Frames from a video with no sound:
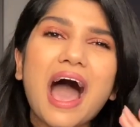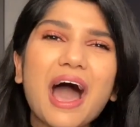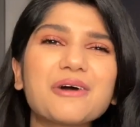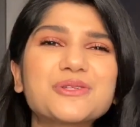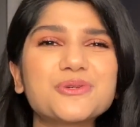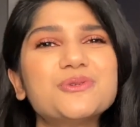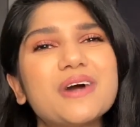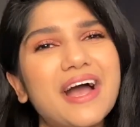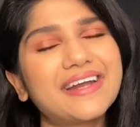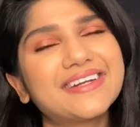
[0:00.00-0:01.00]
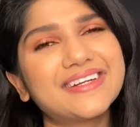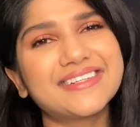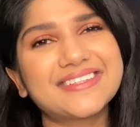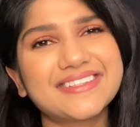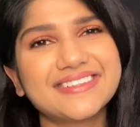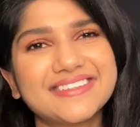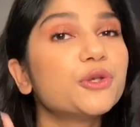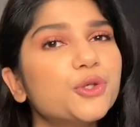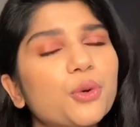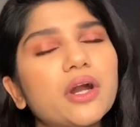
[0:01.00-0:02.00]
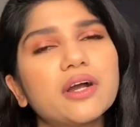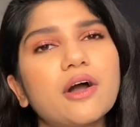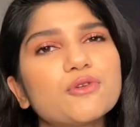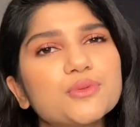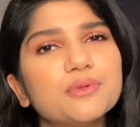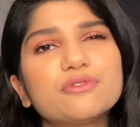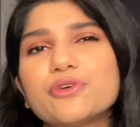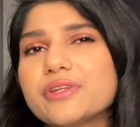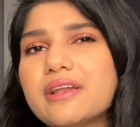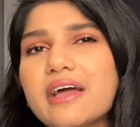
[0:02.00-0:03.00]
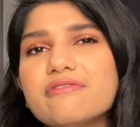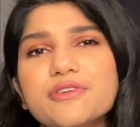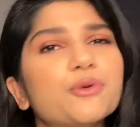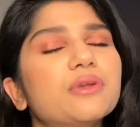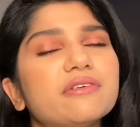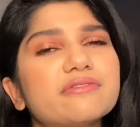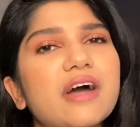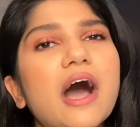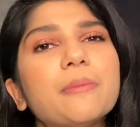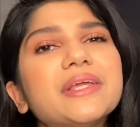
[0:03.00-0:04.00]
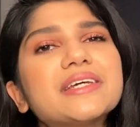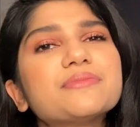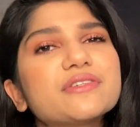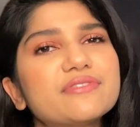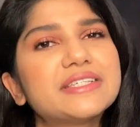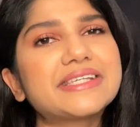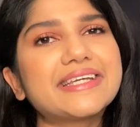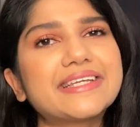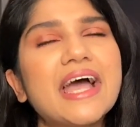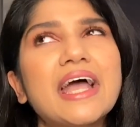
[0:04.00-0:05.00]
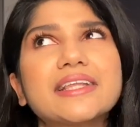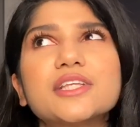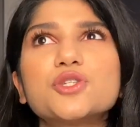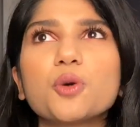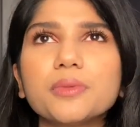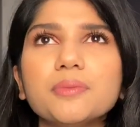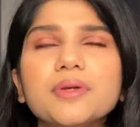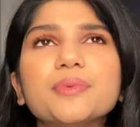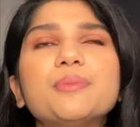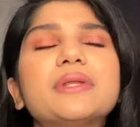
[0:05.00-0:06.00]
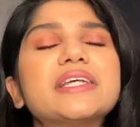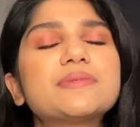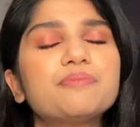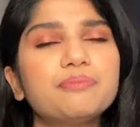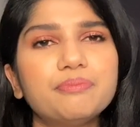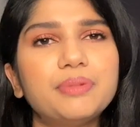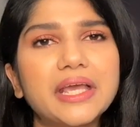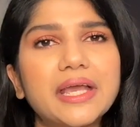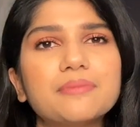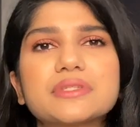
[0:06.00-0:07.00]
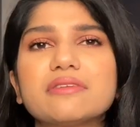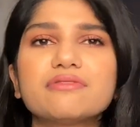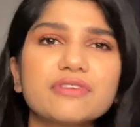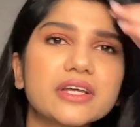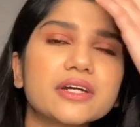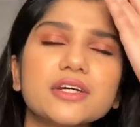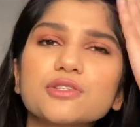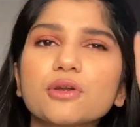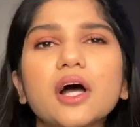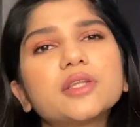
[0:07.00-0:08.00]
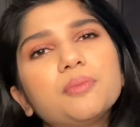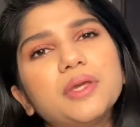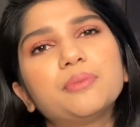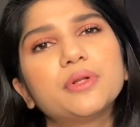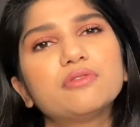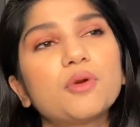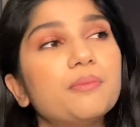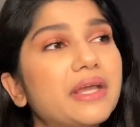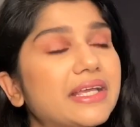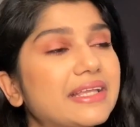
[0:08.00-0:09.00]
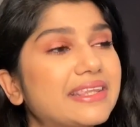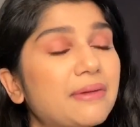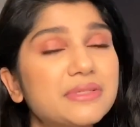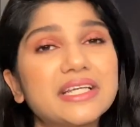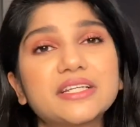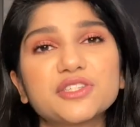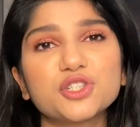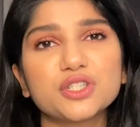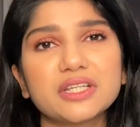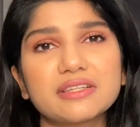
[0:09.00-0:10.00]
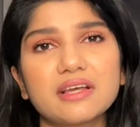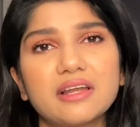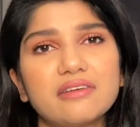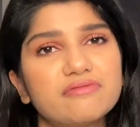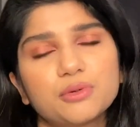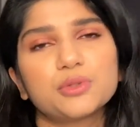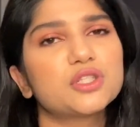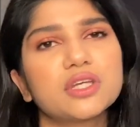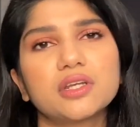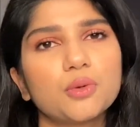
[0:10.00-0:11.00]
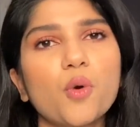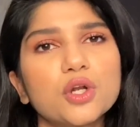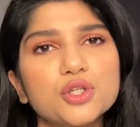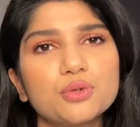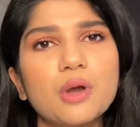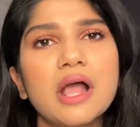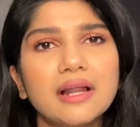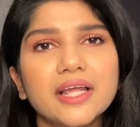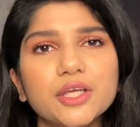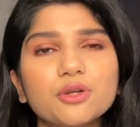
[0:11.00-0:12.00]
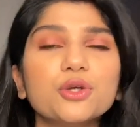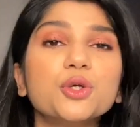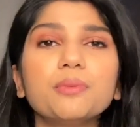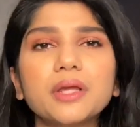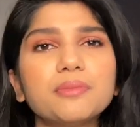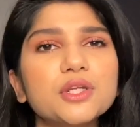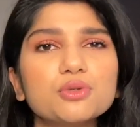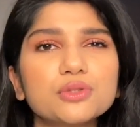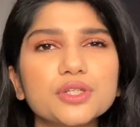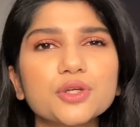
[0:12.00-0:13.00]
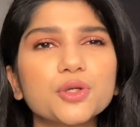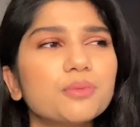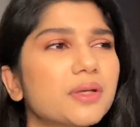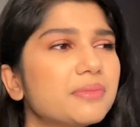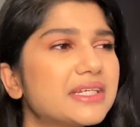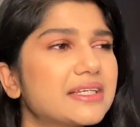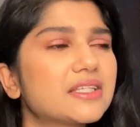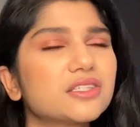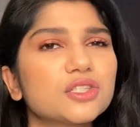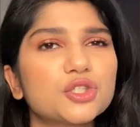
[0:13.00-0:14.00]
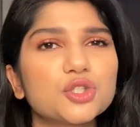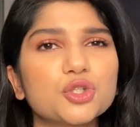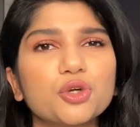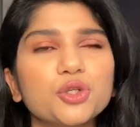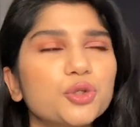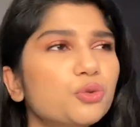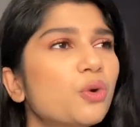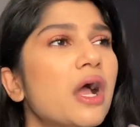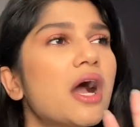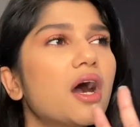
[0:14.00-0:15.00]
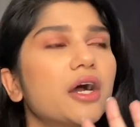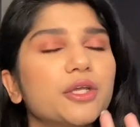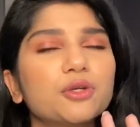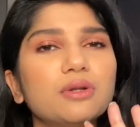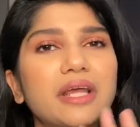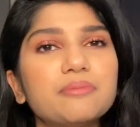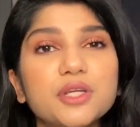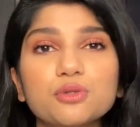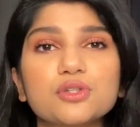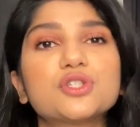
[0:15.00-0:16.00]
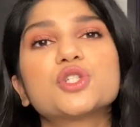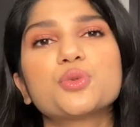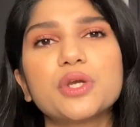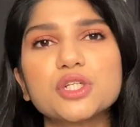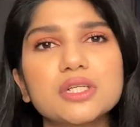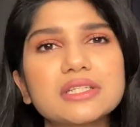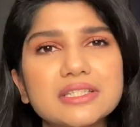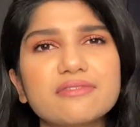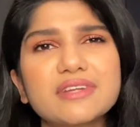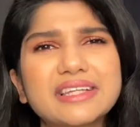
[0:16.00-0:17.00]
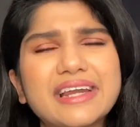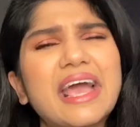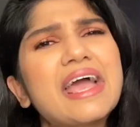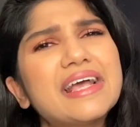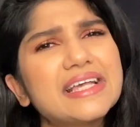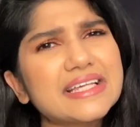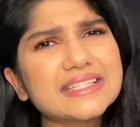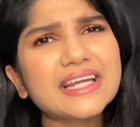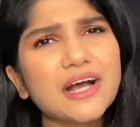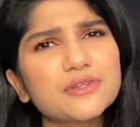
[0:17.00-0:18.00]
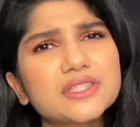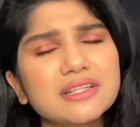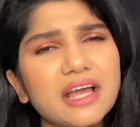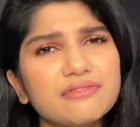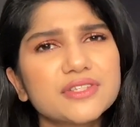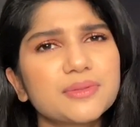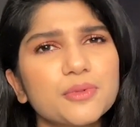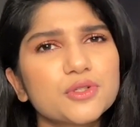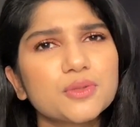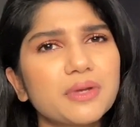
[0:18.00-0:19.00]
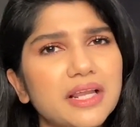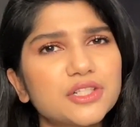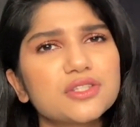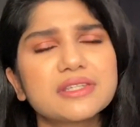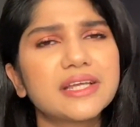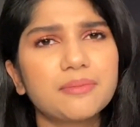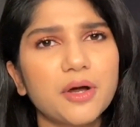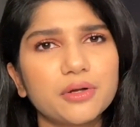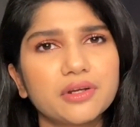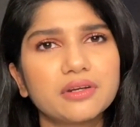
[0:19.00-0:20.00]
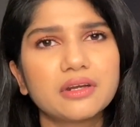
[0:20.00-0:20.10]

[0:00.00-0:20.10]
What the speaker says: how to handle it. You are accountable for the life you live. How many times have we seen that so many people place blames and fingers on other people for making them take decisions in their life which they didn't want to? Like, you made me do this, or you made me take this decision, or you led me to this situation and stuff like that. Is that how life is supposed to be? Like, just think about it.